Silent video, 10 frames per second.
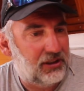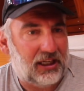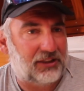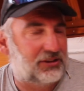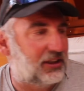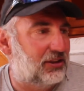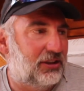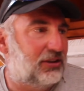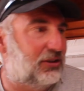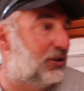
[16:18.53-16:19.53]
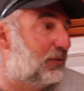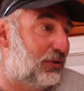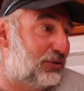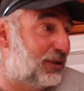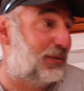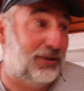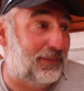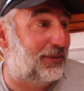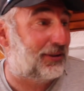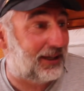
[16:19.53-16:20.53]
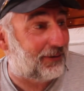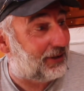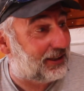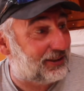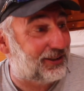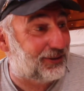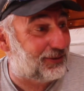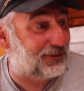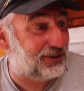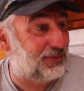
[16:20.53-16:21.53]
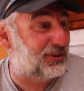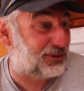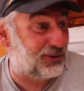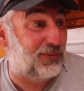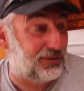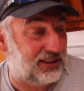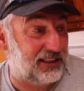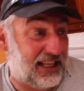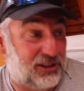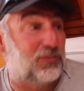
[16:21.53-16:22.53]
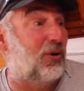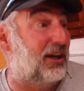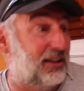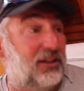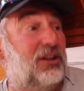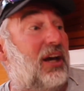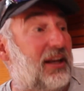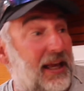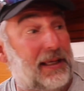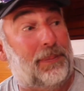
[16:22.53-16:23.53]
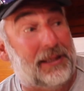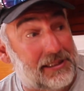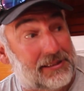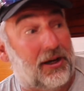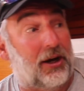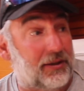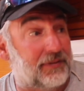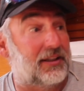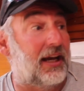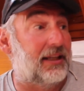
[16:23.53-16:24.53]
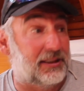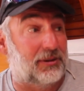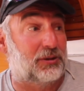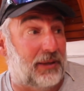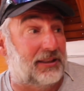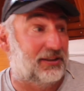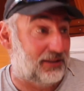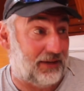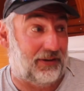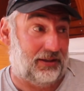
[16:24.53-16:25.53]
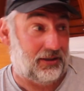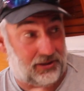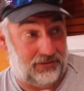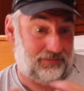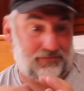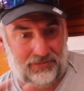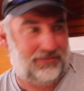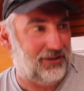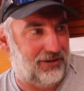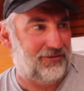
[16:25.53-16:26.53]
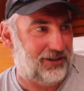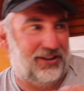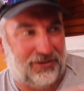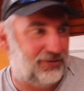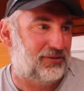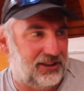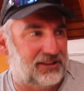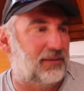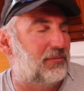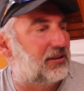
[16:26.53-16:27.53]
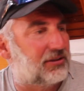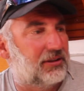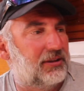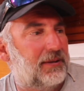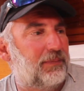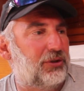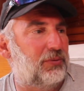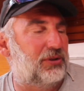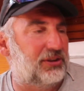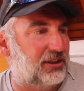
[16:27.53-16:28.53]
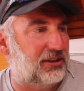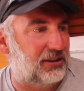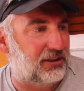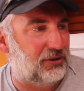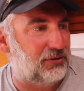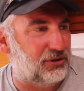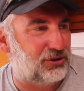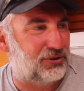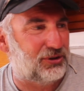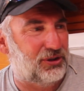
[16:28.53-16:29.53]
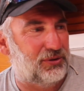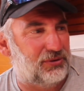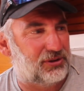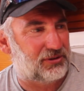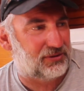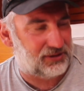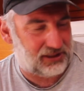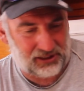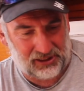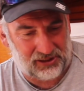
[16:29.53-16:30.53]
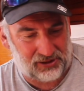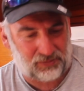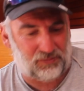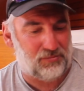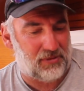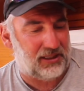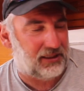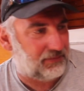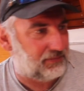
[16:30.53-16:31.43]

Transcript: As I said, you don't want two of them, put it that way. You want sort of, hence why an AP style of sail is much better than having a runner or this, because you want it something that you can sort of use in as many